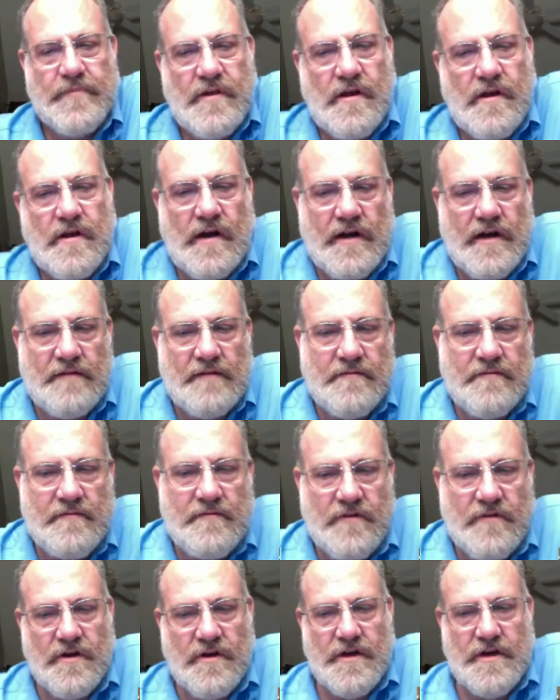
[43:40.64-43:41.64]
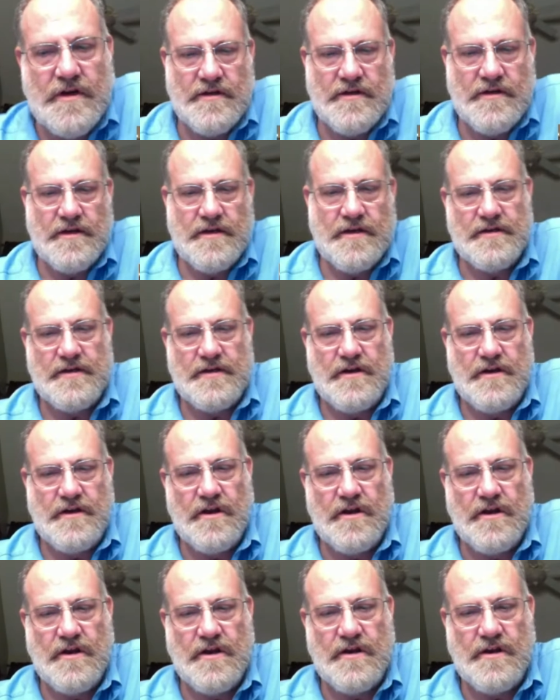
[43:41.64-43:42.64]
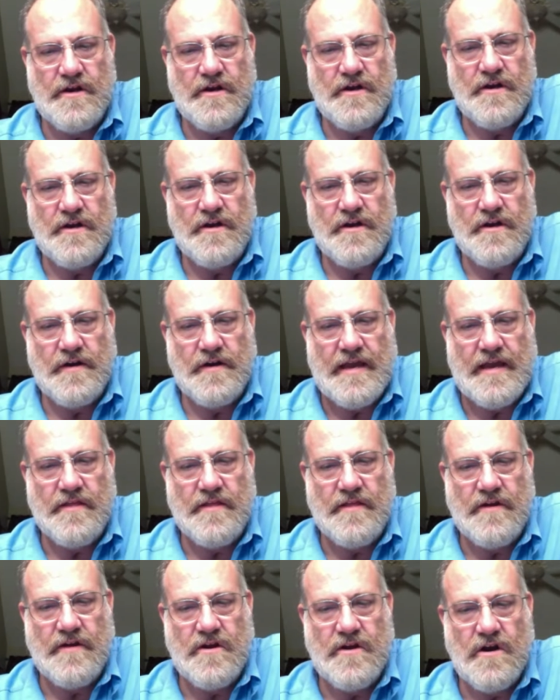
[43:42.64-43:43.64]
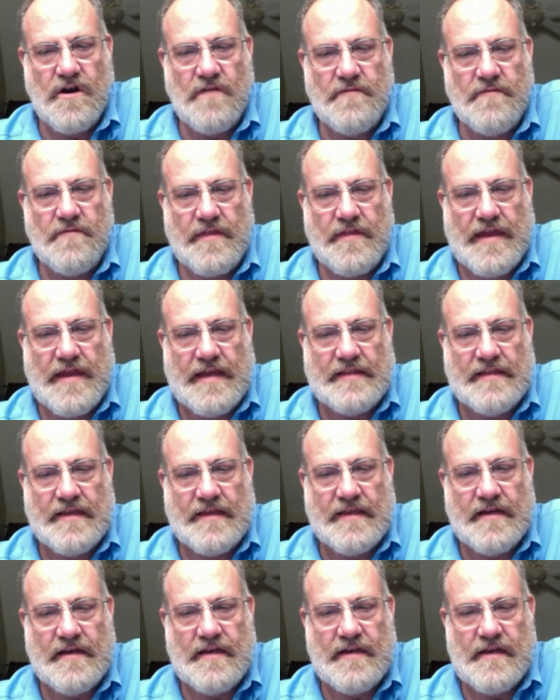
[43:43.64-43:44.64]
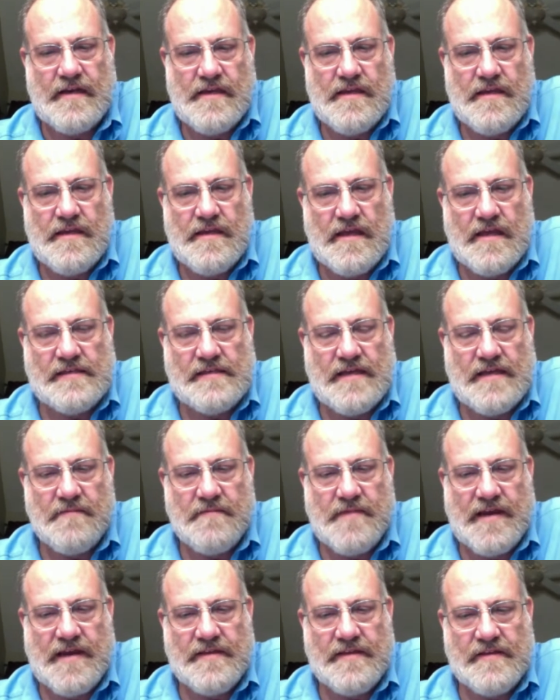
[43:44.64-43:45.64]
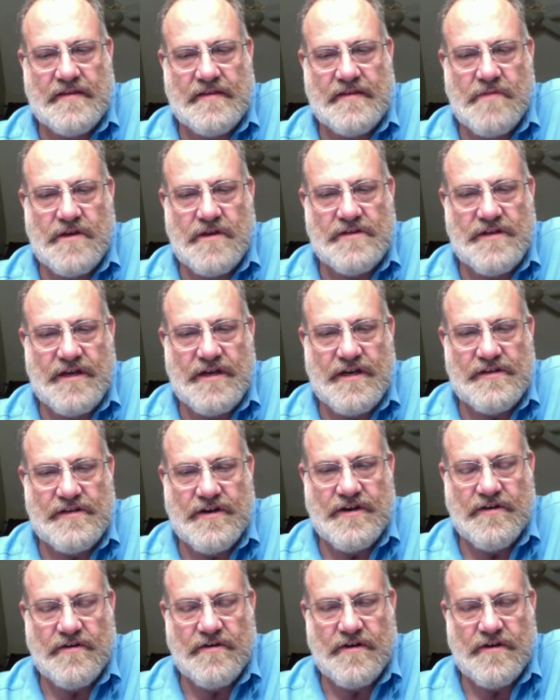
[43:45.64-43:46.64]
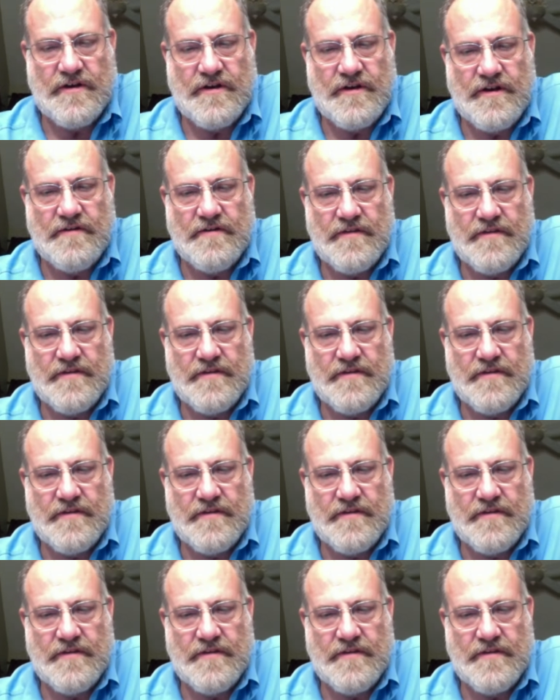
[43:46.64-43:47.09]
All right. Good. Good. You're ahead of the curve on that then. That's going to make this much easier on you.